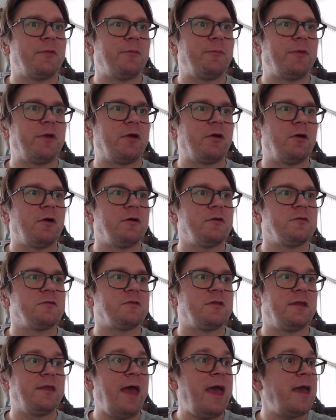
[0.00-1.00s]
Because
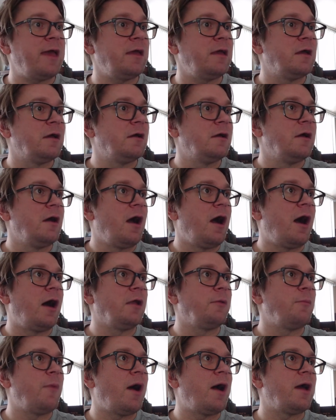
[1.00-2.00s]
today
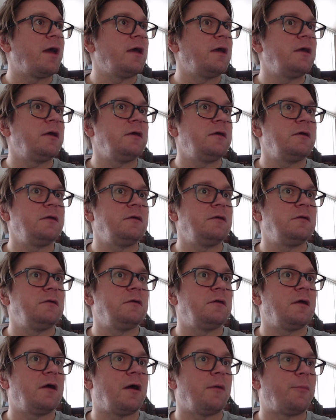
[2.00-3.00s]
on
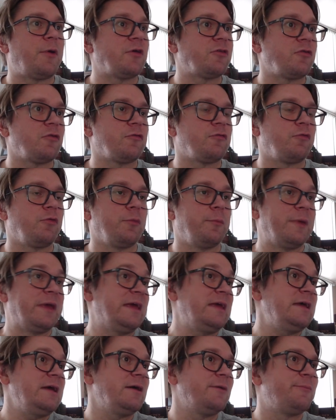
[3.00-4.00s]
my Puzzles for
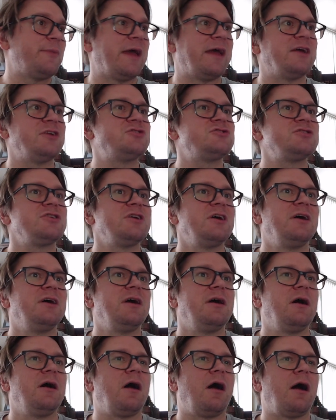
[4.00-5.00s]
Me page,
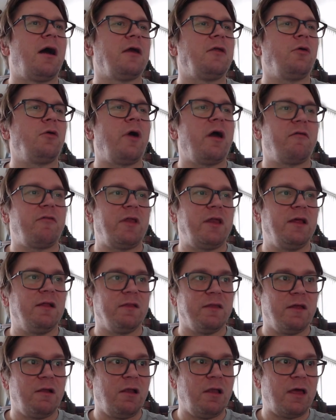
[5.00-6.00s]
I don't have any
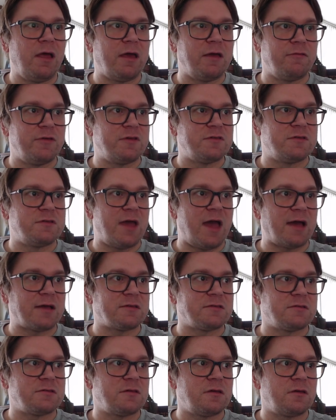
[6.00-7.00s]
Lil
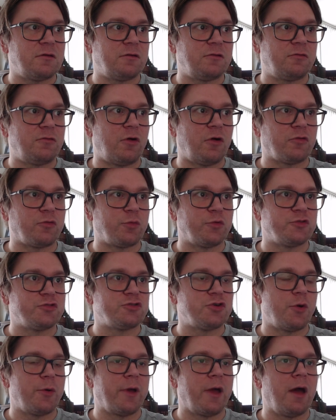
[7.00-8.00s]
AVCX crosswords
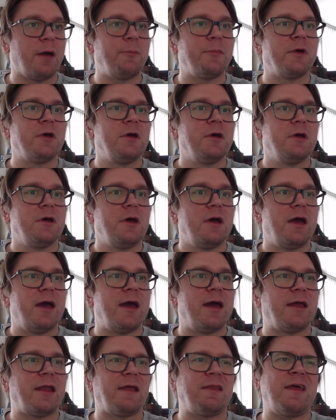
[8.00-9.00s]
showing up.
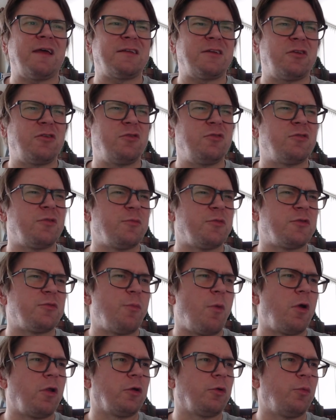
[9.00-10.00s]
And I'd like to do some
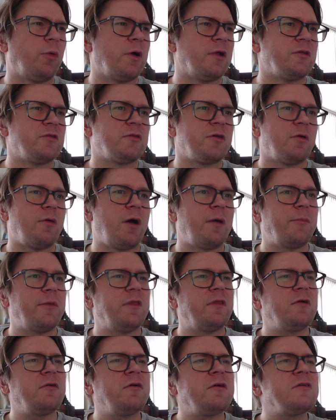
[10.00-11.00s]
smaller ones. So, I
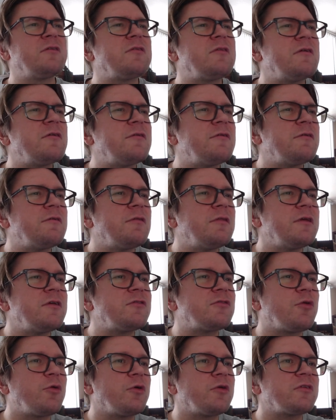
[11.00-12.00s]
mean, there is the
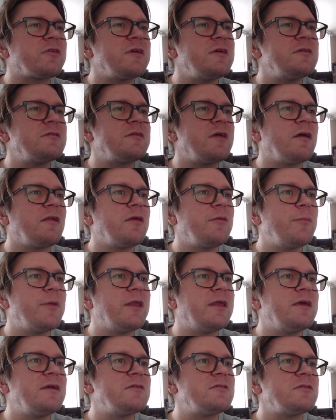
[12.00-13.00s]
Liz Gorski's Daily
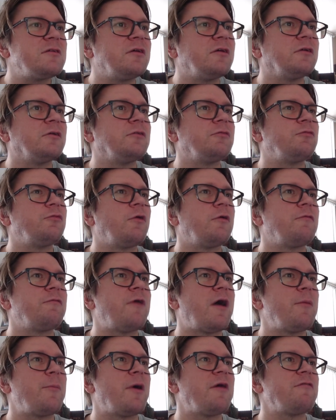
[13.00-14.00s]
Minis, her
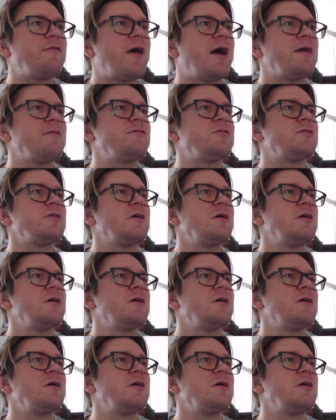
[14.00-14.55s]
5x5s.